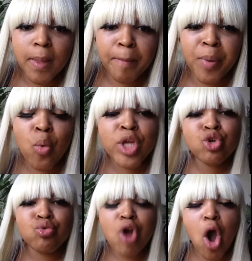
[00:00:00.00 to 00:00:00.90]
But when
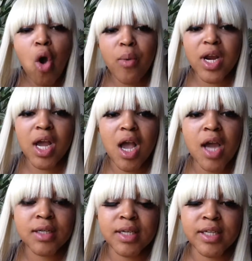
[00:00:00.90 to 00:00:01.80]
you know what a
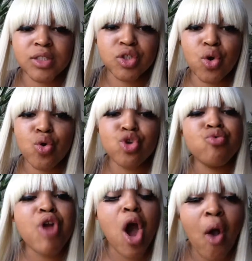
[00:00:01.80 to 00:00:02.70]
gun can do, you
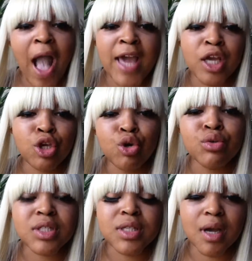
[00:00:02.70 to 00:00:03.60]
know how to
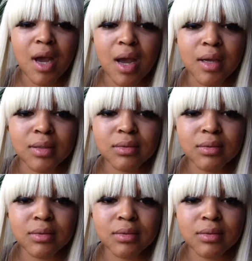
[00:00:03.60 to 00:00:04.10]
use the gun.